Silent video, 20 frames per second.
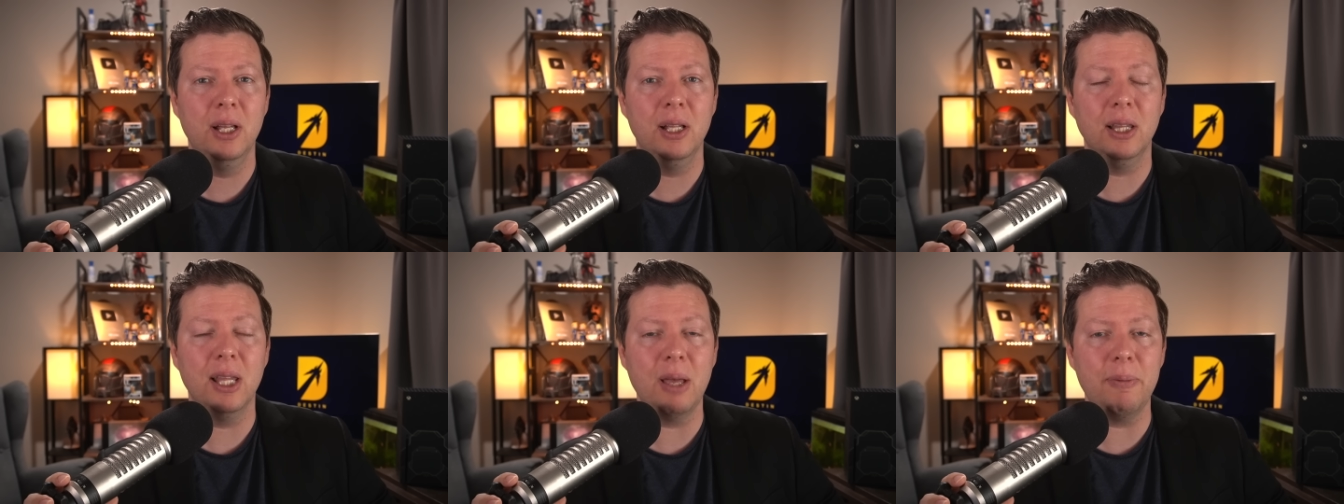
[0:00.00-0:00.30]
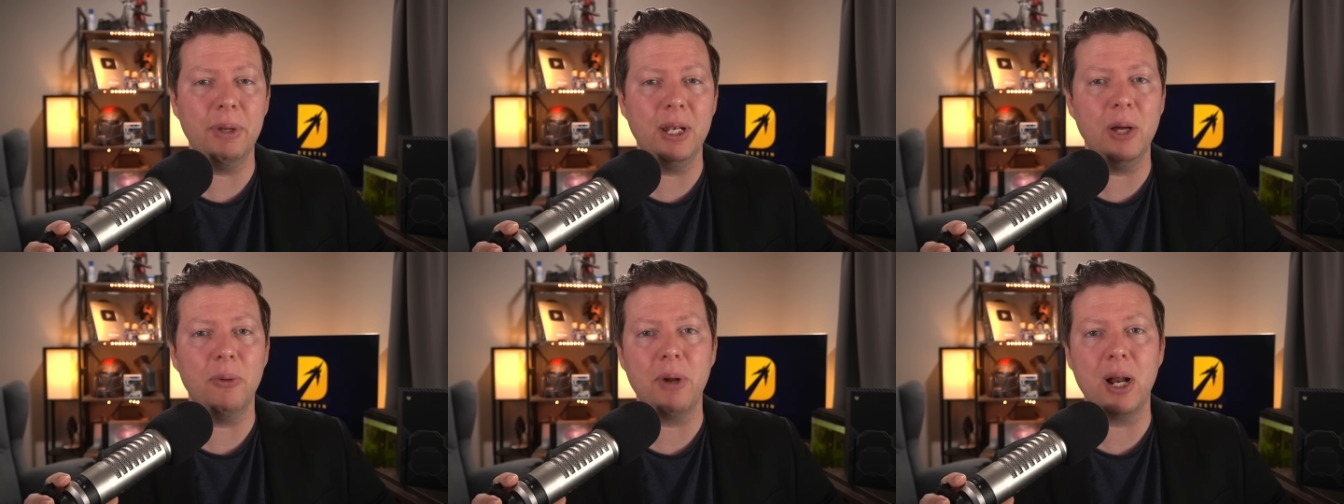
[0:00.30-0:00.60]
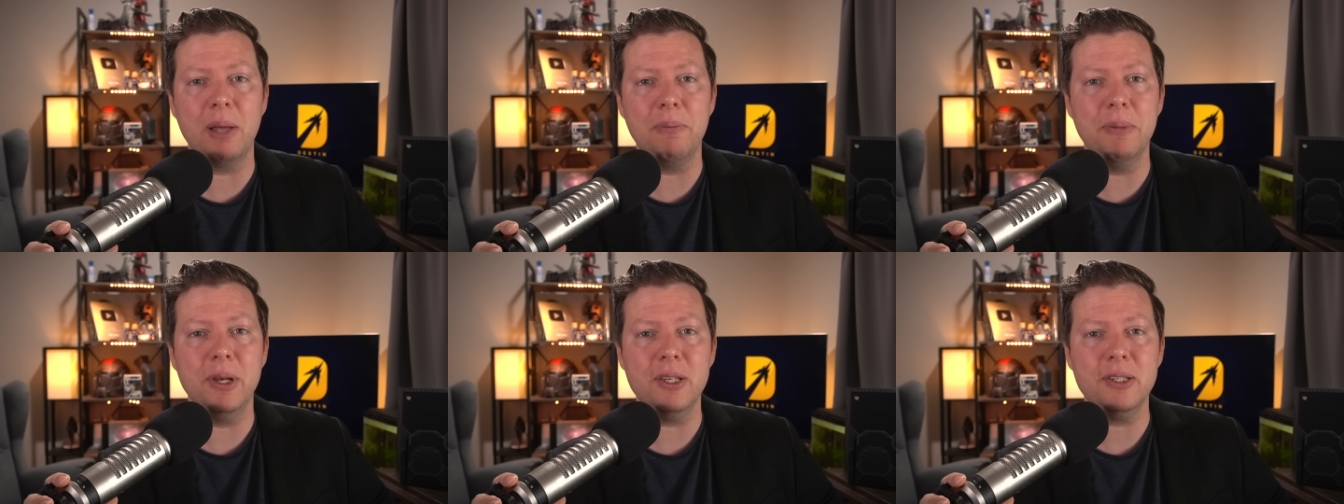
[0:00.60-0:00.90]
let me know what
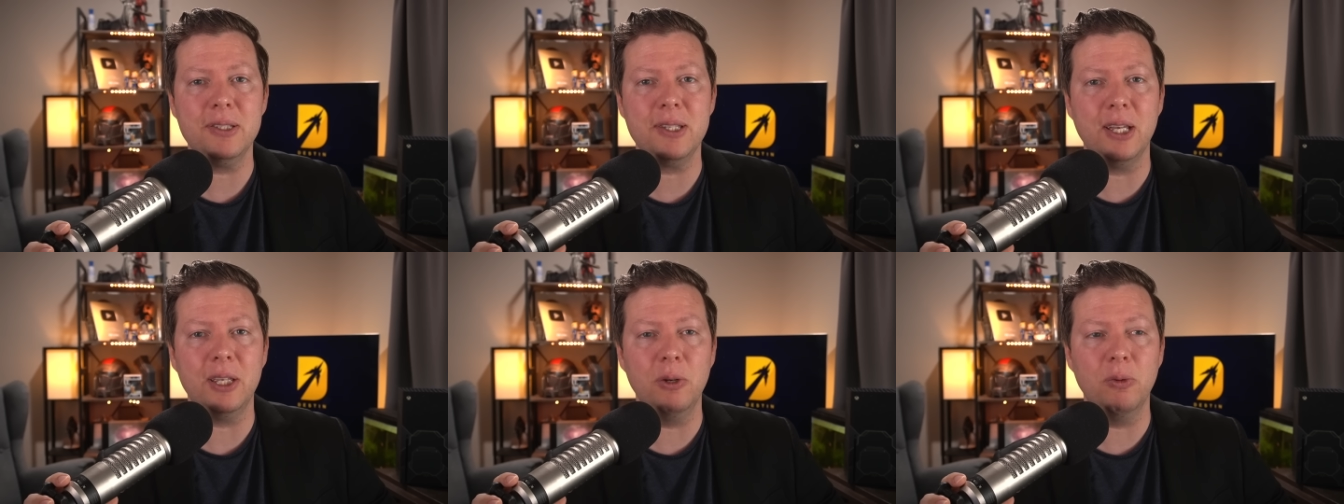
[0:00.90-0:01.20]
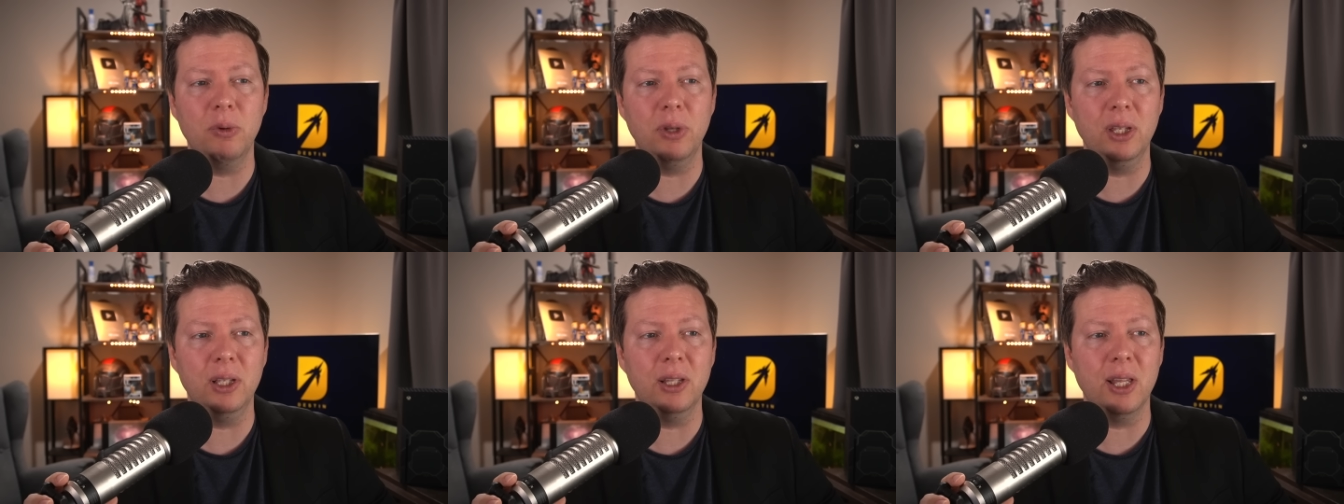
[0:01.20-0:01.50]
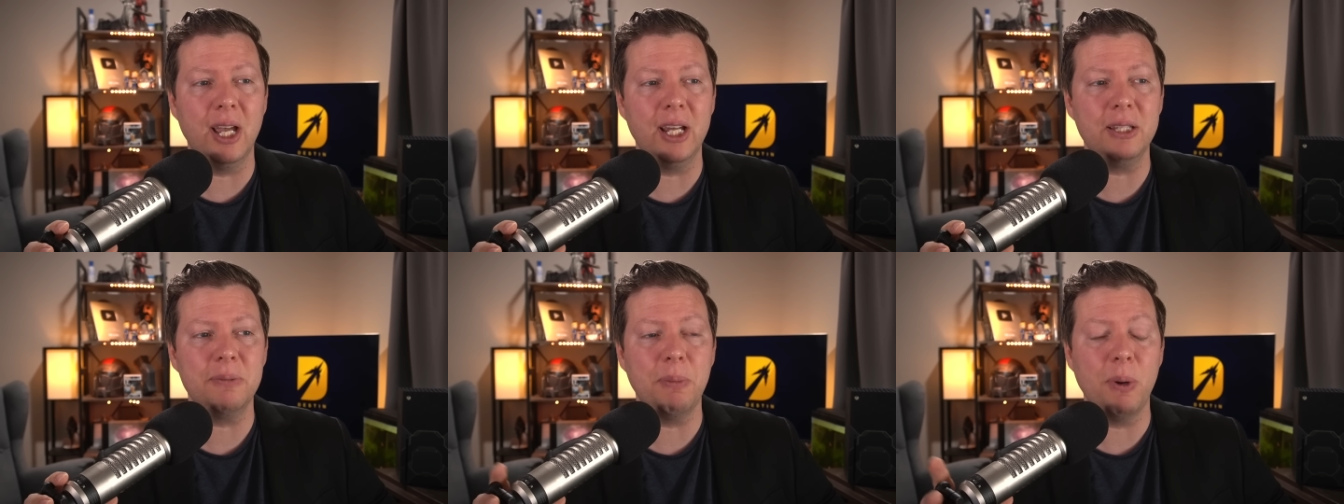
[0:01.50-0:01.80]
I missed that you really
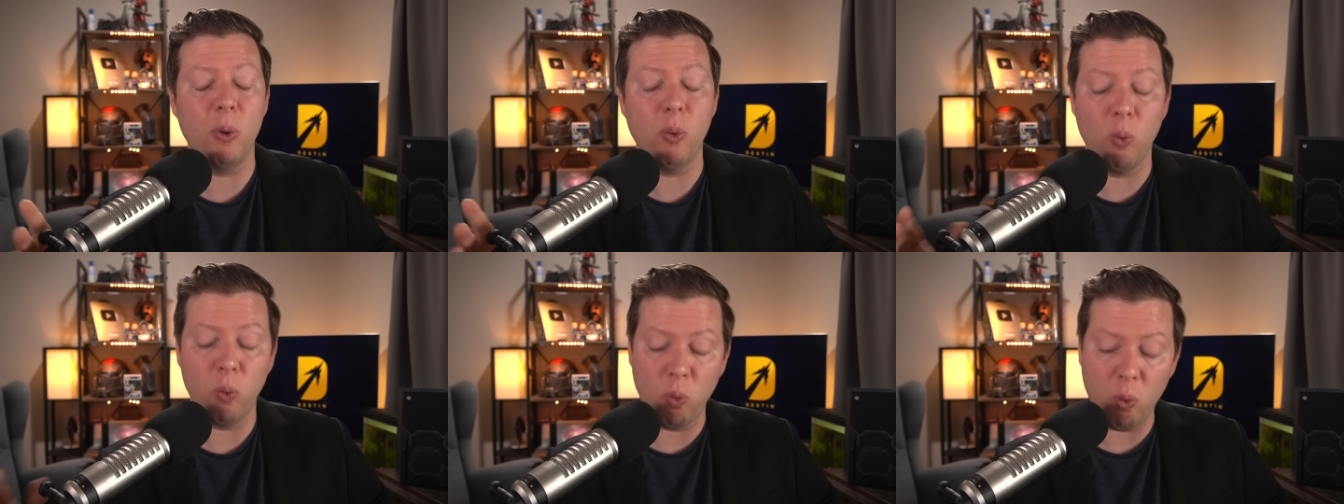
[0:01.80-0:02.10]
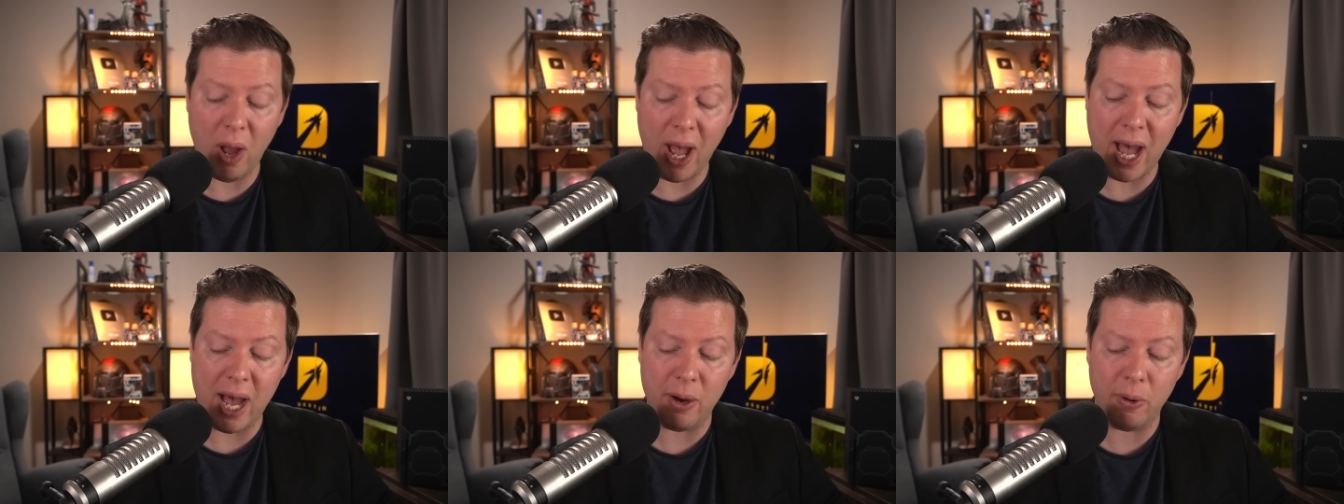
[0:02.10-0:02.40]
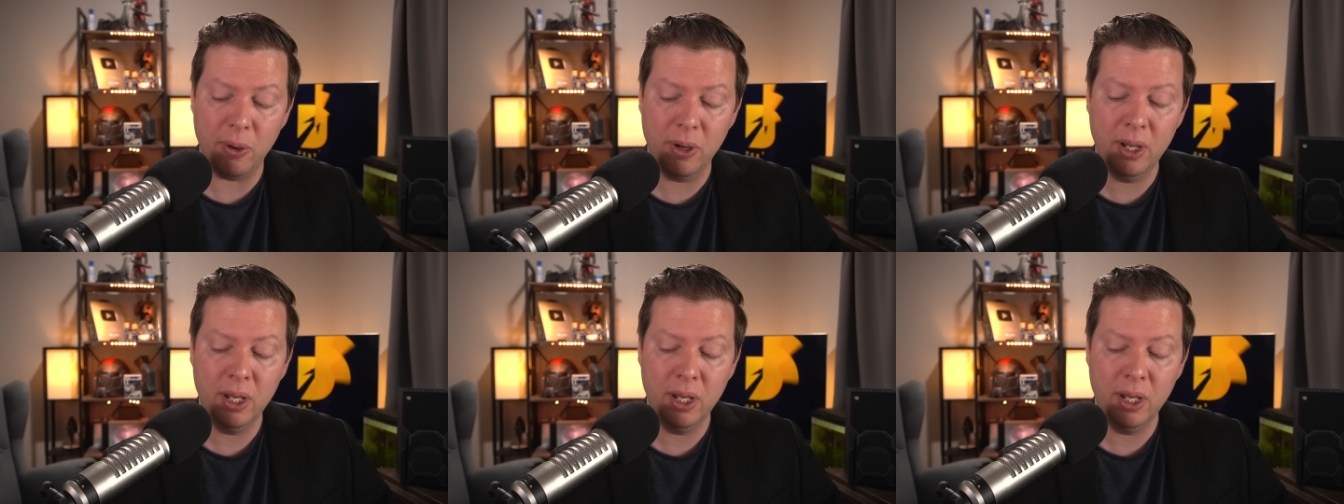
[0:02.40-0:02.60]
liked. But wow,